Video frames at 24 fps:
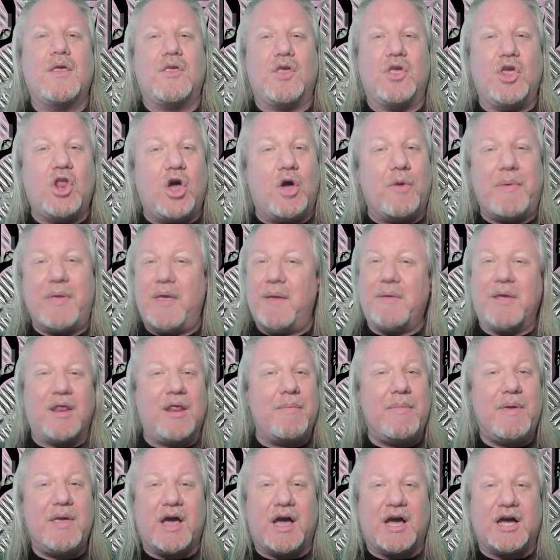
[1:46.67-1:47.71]
You know me, I'm
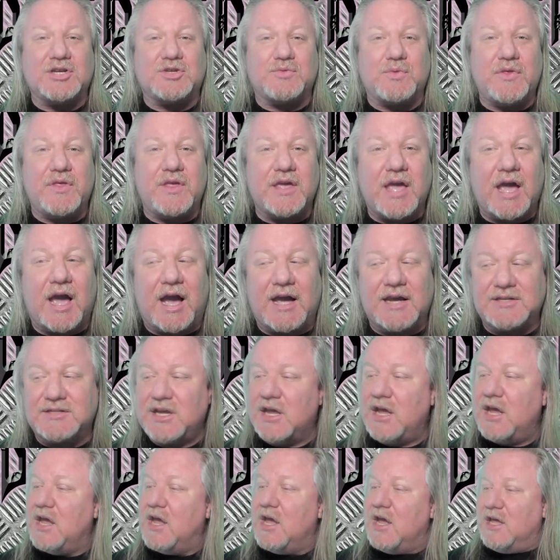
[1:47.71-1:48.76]
gonna be honest with you
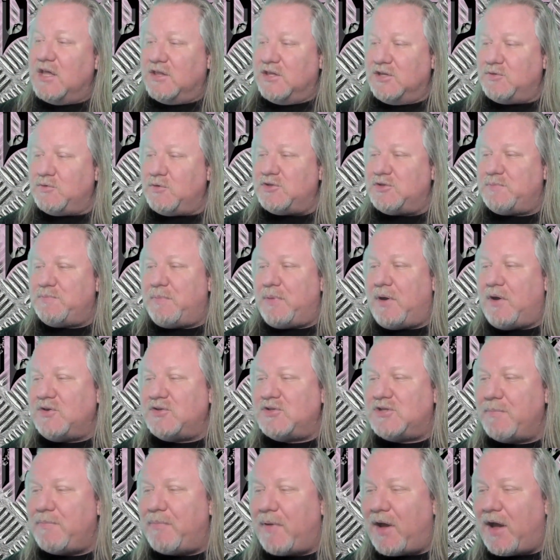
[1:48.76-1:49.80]
guys. This was
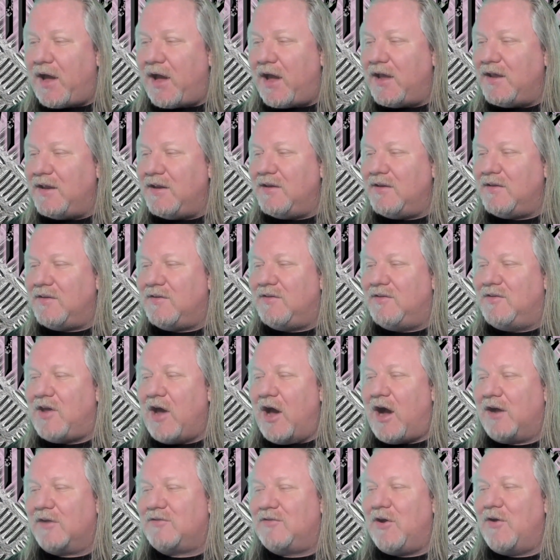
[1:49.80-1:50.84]
posted by
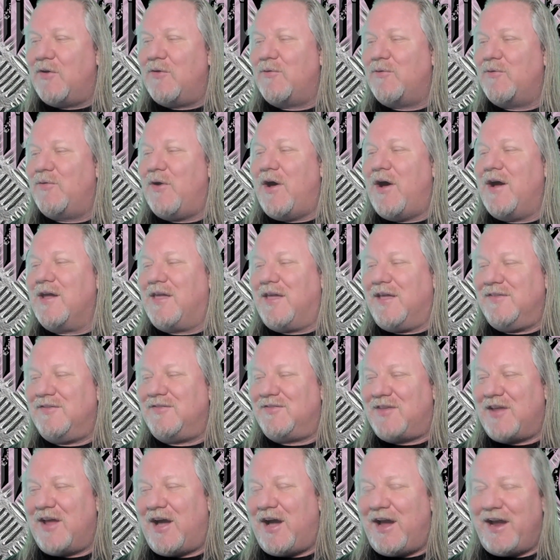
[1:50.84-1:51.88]
Dr.
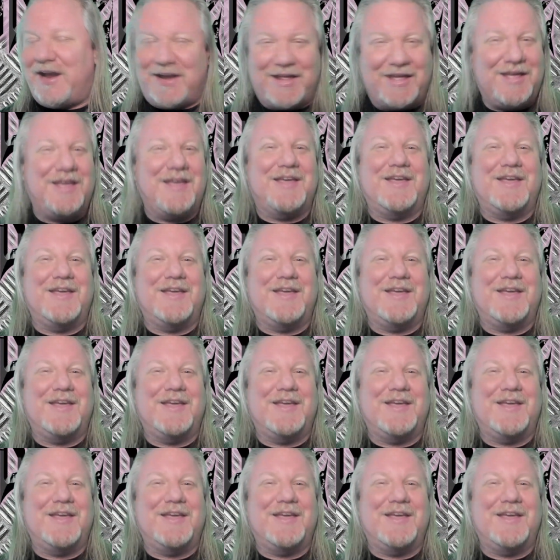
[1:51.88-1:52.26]
Frankenstein.